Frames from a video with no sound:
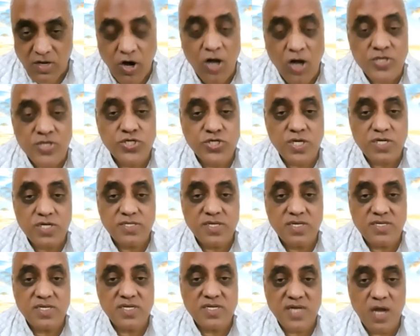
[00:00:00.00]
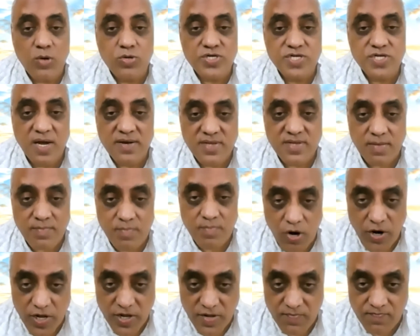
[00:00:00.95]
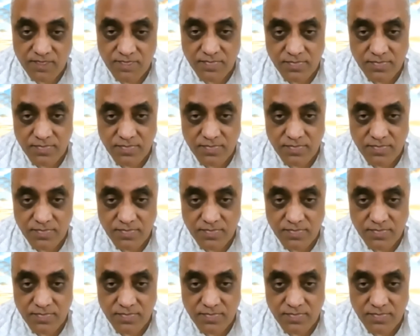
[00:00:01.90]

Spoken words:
Consciousness is outside the body.